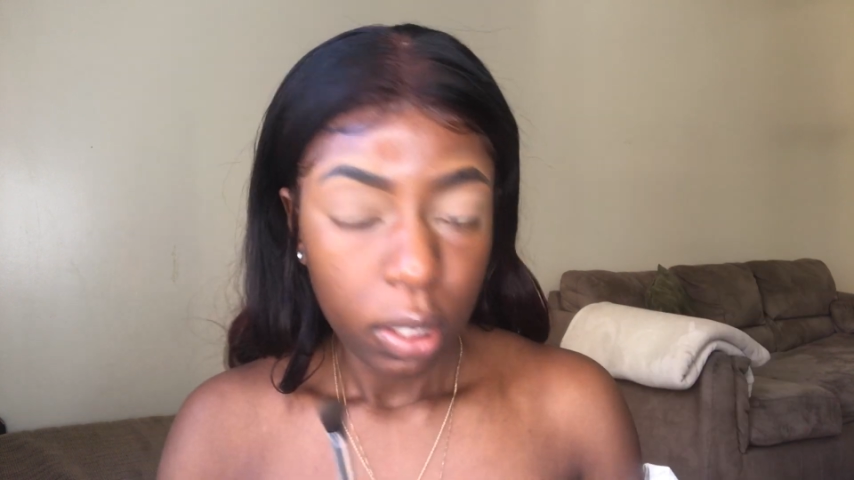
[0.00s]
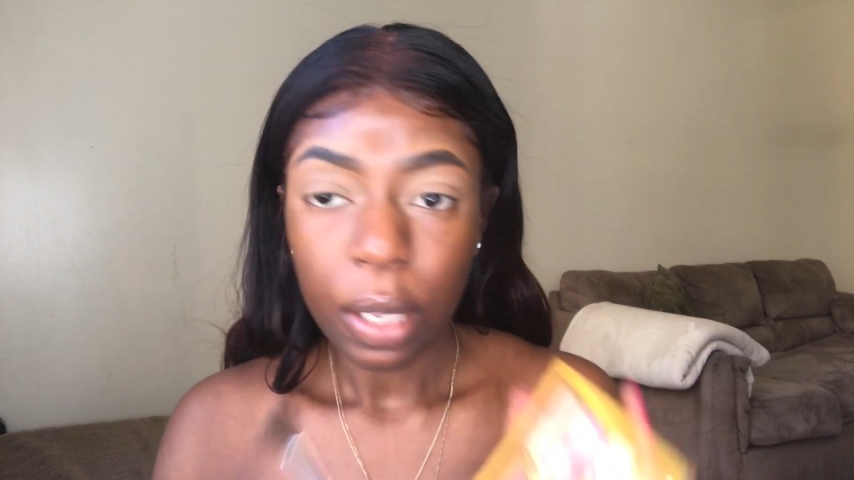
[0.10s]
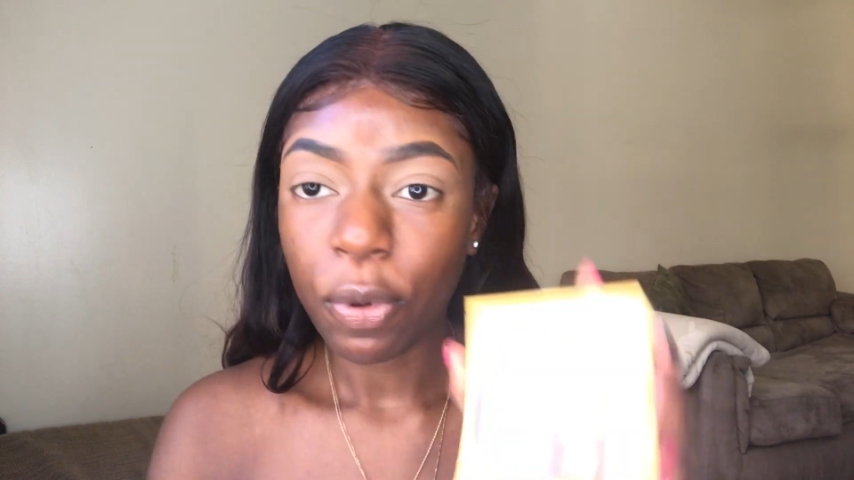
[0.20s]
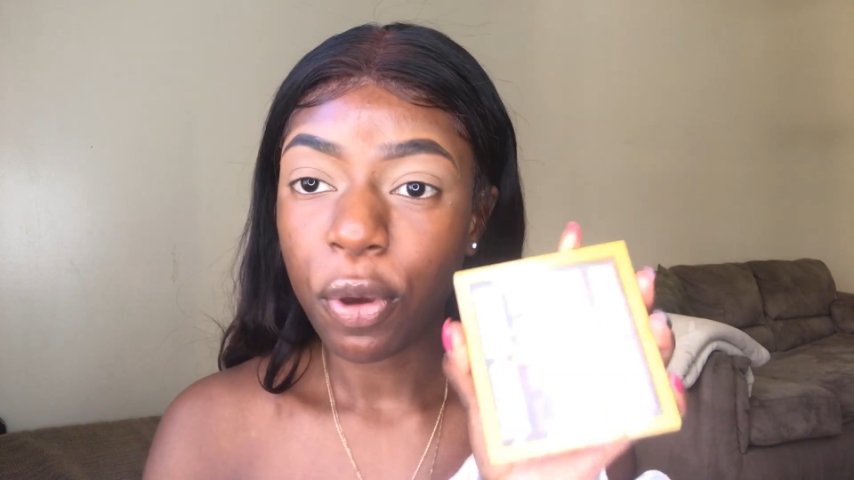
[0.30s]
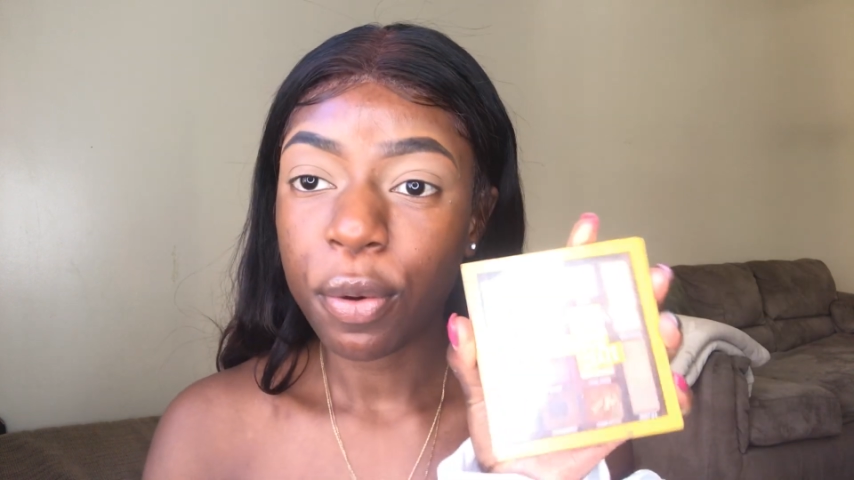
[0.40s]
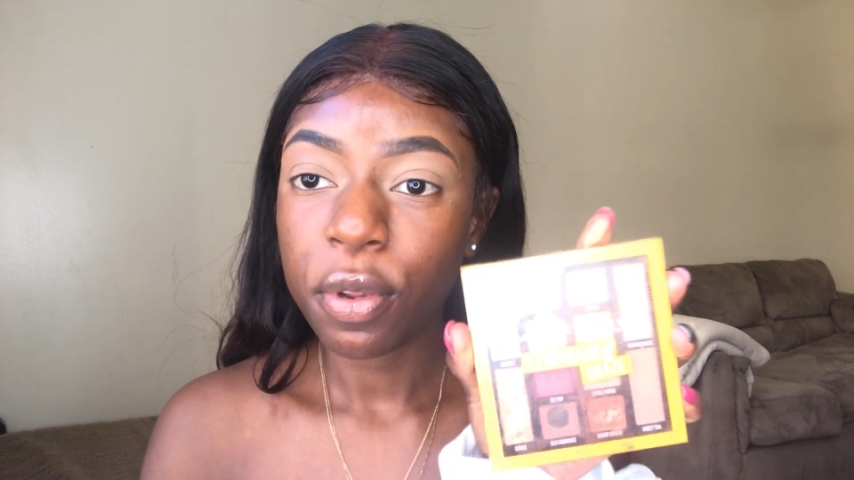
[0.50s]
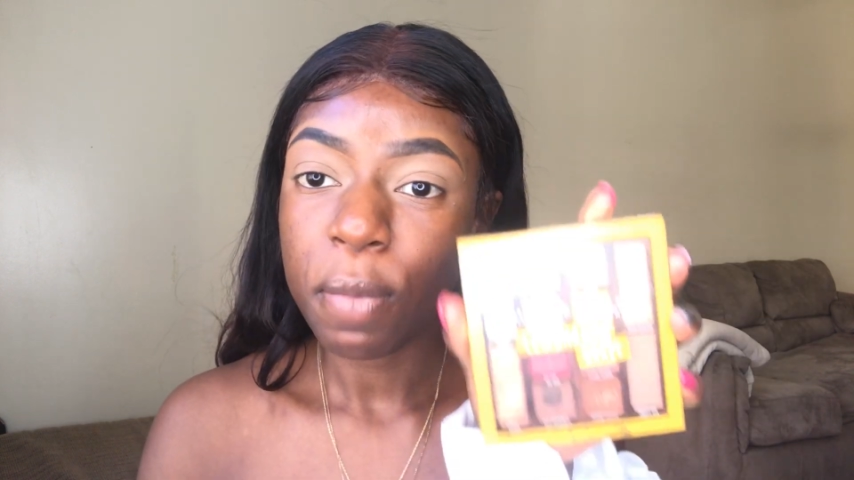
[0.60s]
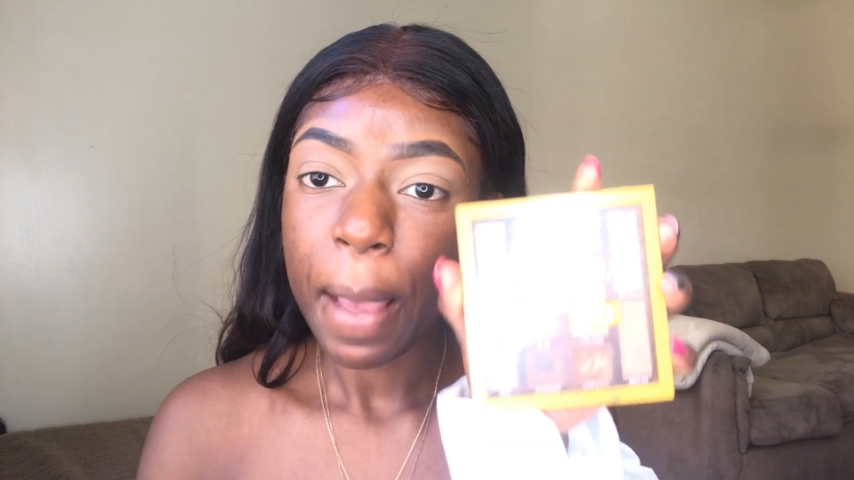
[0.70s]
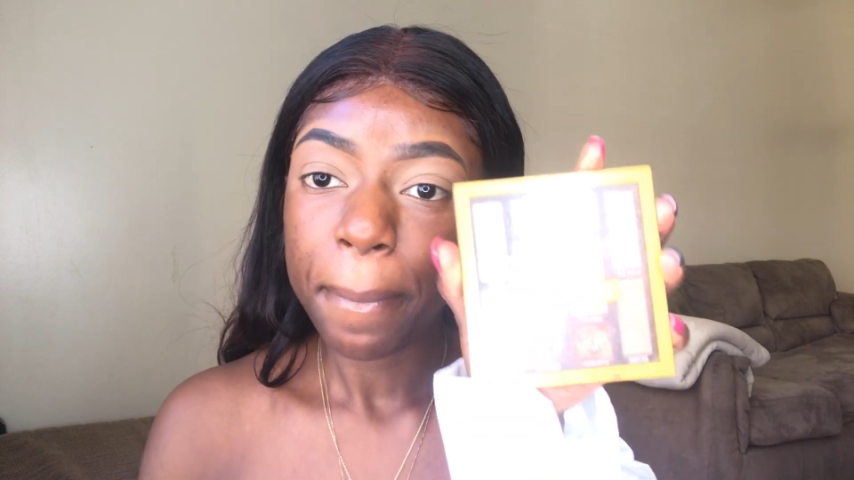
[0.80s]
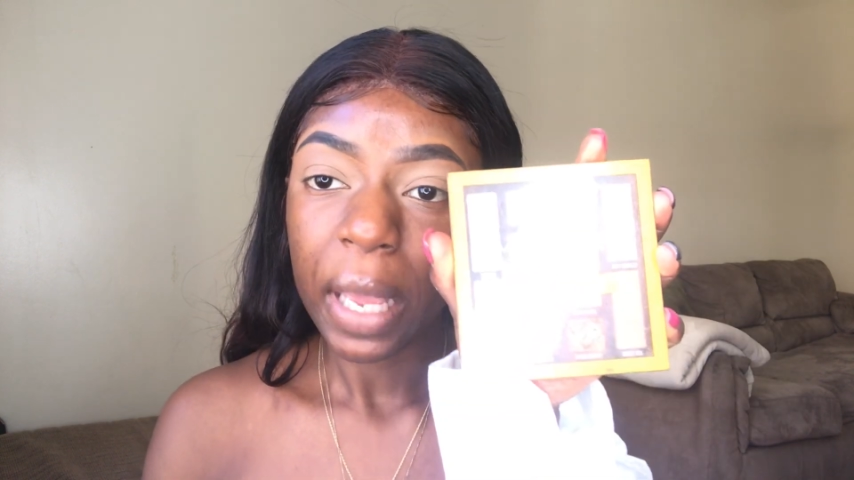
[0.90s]
So I'll be going with
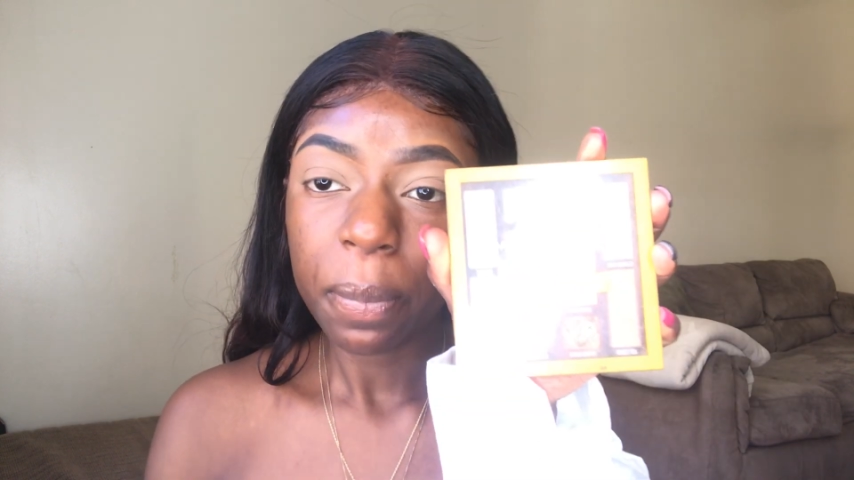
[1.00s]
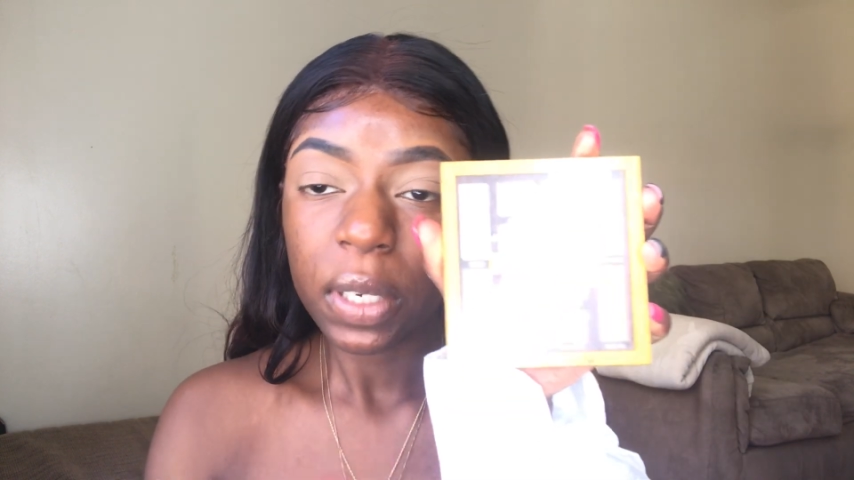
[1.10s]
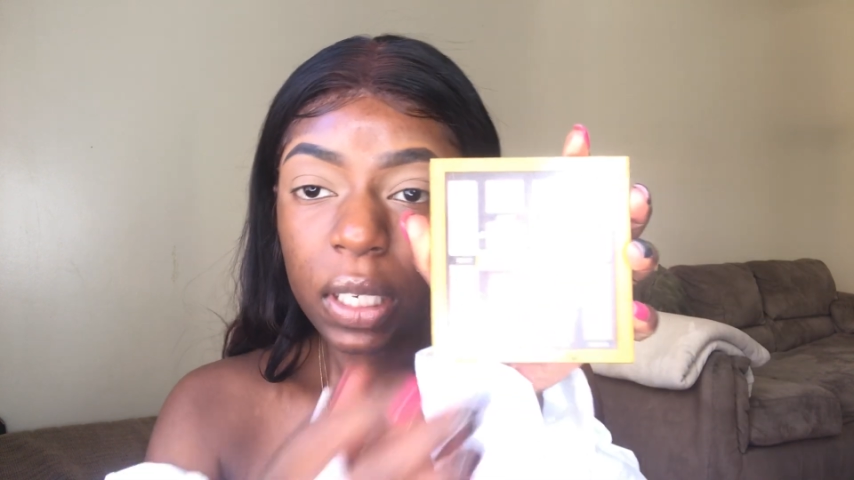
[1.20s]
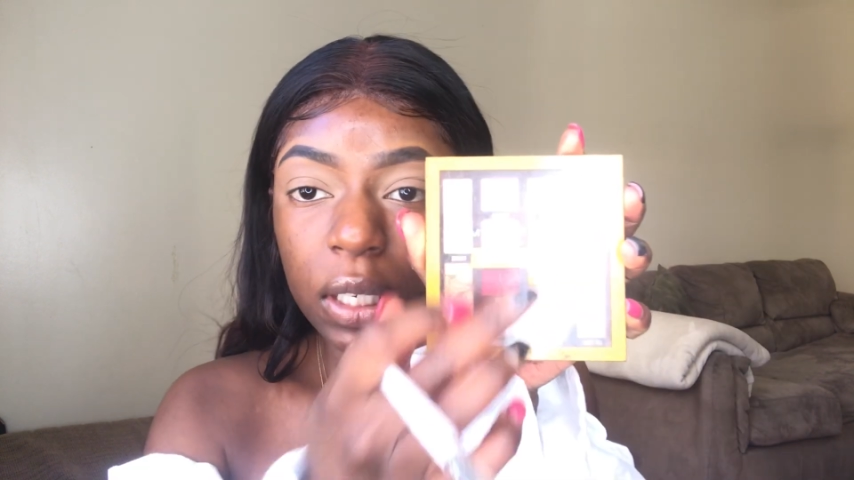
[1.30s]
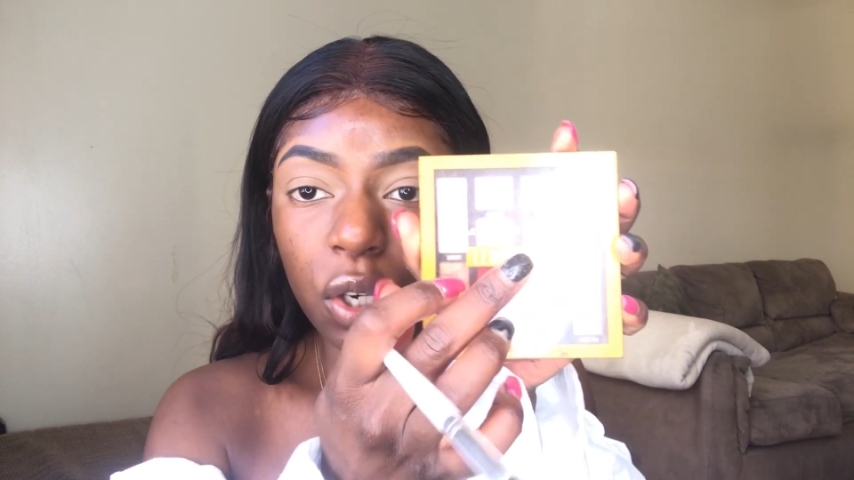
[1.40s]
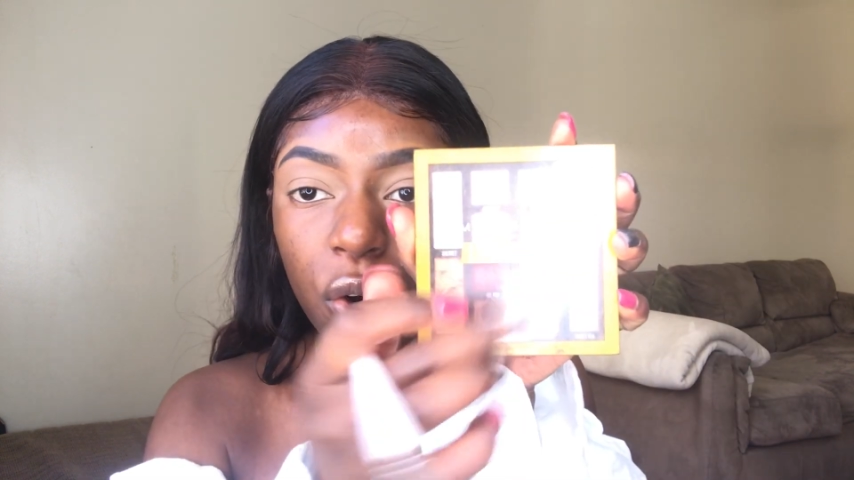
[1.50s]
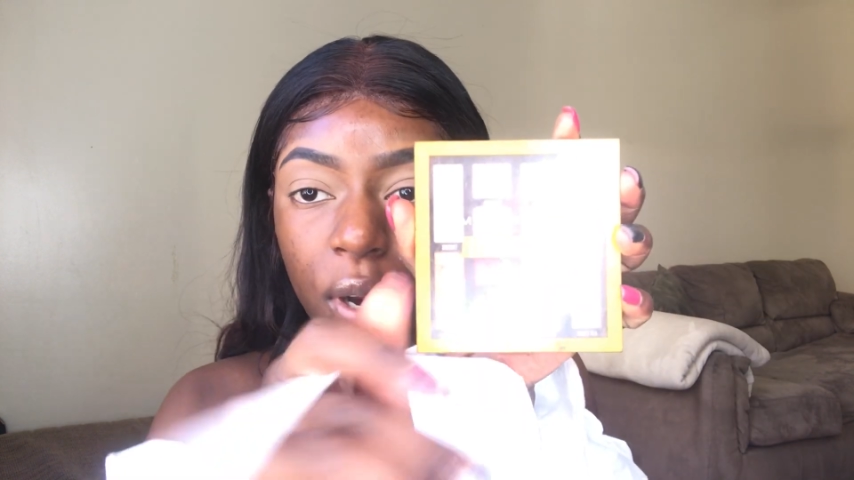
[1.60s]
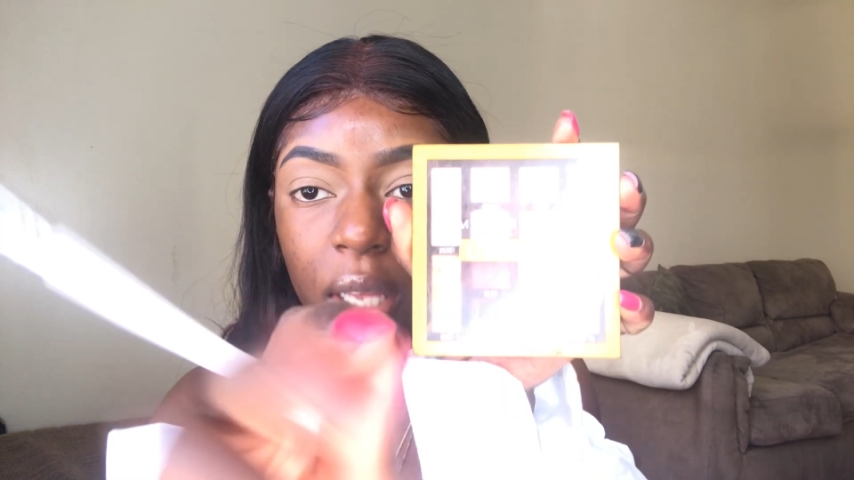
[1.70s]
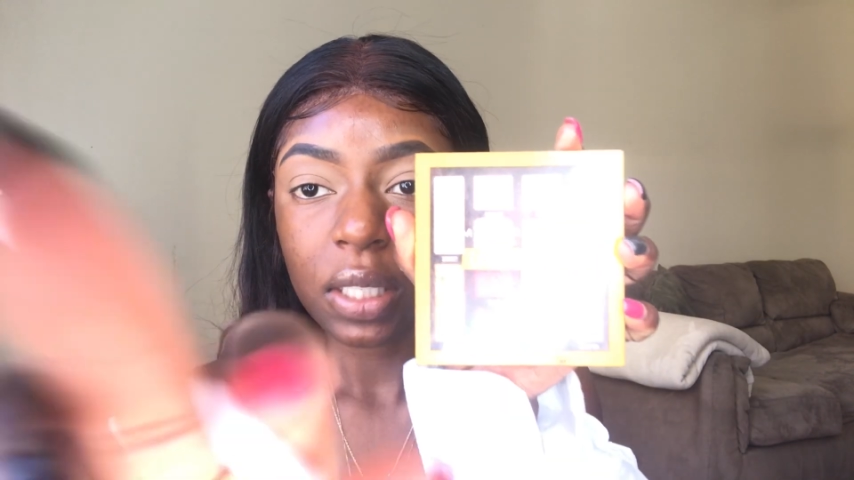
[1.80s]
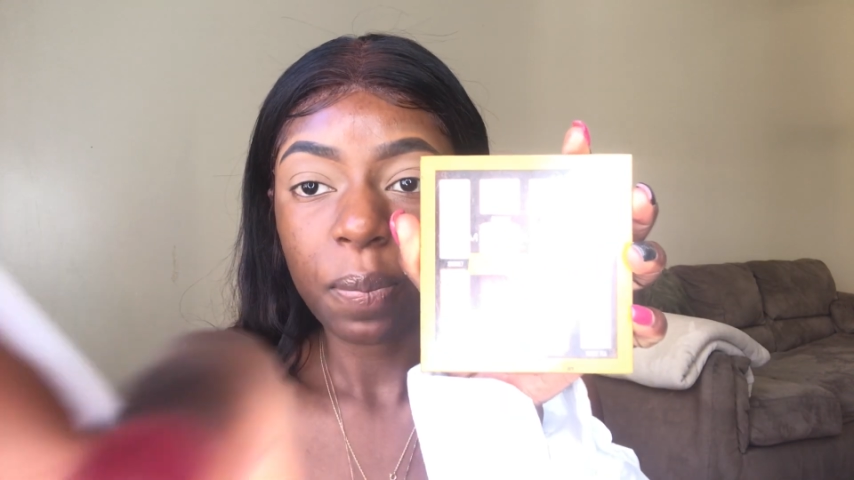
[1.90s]
my Maybelline
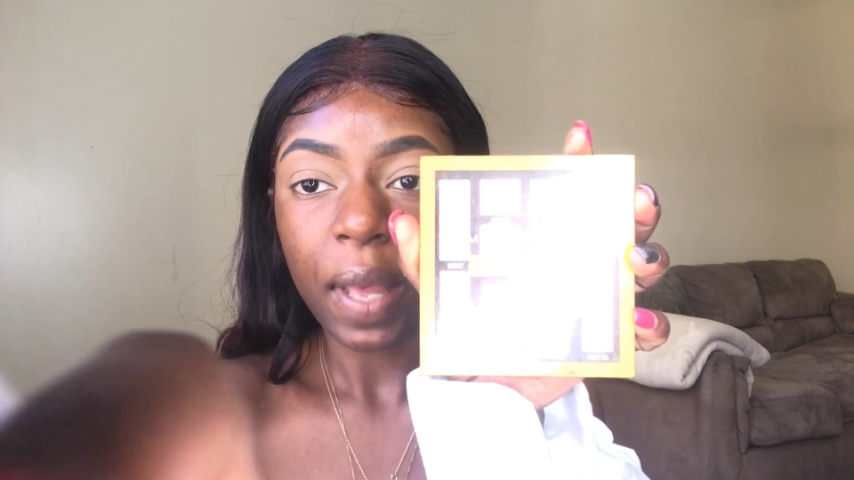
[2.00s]
Craze